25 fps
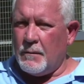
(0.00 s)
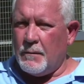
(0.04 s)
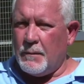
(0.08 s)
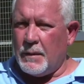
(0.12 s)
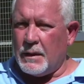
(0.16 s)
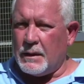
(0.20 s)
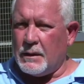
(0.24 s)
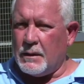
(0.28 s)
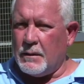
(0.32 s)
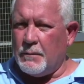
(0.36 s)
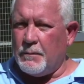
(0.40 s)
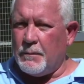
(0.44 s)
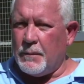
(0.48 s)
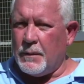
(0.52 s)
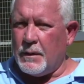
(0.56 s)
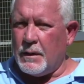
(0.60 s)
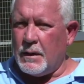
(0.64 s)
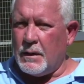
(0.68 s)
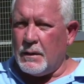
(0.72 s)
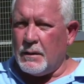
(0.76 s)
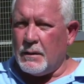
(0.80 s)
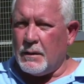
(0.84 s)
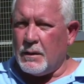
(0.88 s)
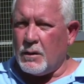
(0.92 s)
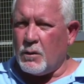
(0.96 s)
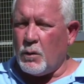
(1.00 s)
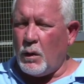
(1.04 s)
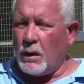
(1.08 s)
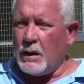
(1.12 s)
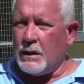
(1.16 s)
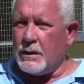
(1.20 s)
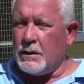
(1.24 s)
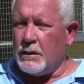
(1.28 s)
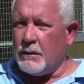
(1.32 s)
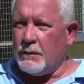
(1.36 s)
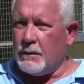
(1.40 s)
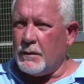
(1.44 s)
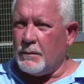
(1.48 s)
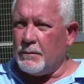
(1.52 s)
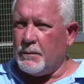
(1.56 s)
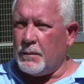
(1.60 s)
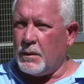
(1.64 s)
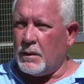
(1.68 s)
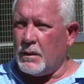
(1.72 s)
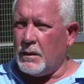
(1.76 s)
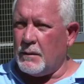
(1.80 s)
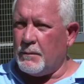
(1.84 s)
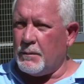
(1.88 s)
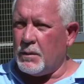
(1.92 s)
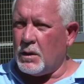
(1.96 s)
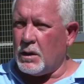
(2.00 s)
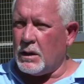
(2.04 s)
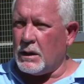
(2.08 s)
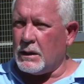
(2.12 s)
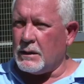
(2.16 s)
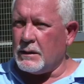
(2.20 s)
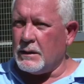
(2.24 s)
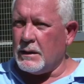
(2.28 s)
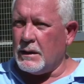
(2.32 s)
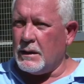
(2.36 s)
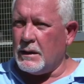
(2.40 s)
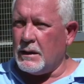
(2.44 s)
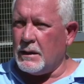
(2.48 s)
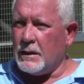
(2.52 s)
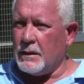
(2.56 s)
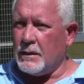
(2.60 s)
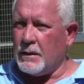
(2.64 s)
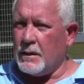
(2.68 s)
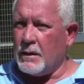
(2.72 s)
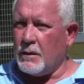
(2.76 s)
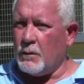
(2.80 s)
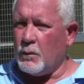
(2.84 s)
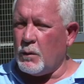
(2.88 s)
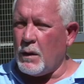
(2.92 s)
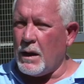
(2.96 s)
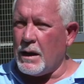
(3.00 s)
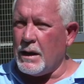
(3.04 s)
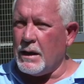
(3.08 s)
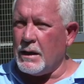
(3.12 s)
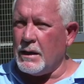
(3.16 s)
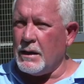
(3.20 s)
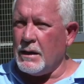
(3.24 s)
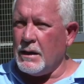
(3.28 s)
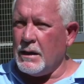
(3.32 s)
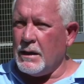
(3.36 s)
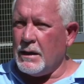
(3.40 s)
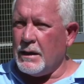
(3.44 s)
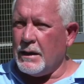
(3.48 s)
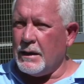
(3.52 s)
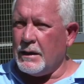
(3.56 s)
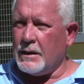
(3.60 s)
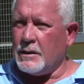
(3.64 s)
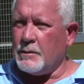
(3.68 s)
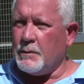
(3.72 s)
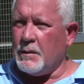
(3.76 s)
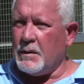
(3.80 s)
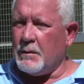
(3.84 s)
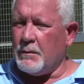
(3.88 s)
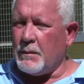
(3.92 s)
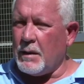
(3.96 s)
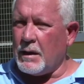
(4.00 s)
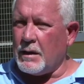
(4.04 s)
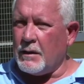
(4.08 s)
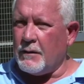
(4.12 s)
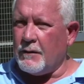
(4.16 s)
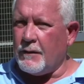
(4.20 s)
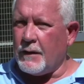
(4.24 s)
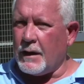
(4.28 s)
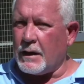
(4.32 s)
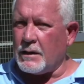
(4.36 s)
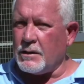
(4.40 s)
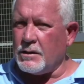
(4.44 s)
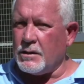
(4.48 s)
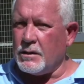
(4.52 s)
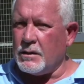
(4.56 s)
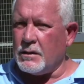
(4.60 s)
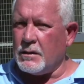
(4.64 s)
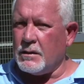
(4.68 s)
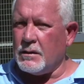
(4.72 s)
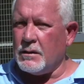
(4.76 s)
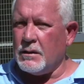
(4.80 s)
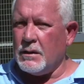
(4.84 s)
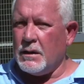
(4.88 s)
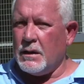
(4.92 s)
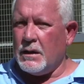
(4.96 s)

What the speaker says: but the quality of the product, the way it has been manufactured,